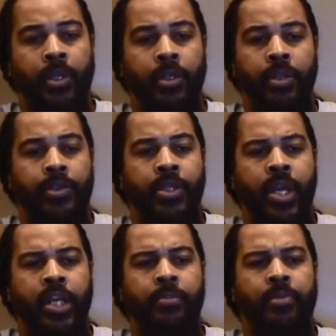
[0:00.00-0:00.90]
neither
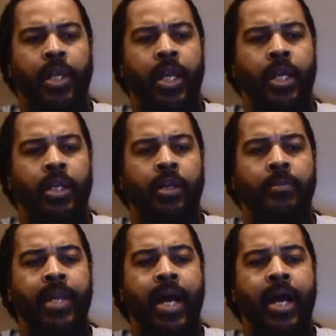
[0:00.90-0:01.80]
shall any plague
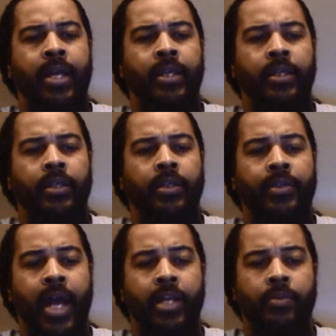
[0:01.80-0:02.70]
come nigh
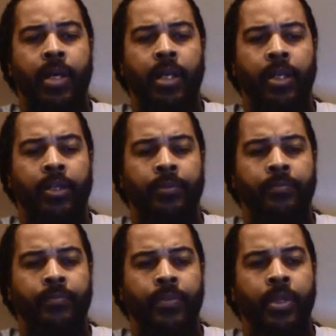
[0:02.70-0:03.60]
thy dwelling.
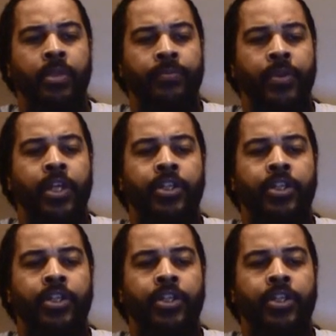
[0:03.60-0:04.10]
For he